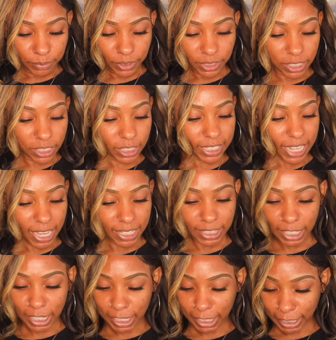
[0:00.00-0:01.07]
Just nice
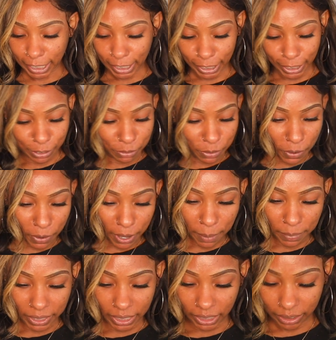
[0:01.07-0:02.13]
and clean, you know what I
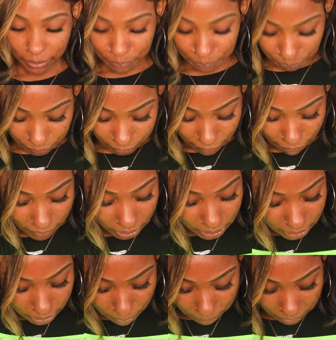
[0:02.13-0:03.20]
mean, for the
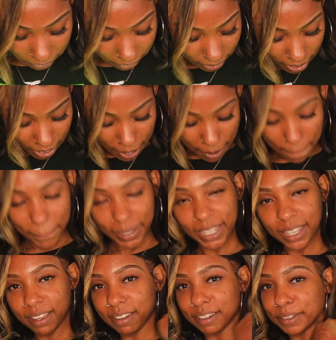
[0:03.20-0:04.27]
summer. But
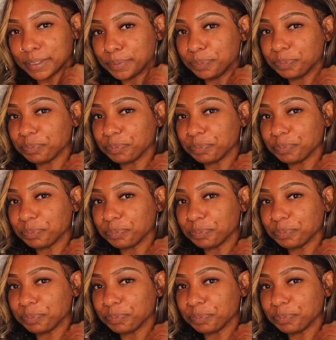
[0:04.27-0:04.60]
yeah,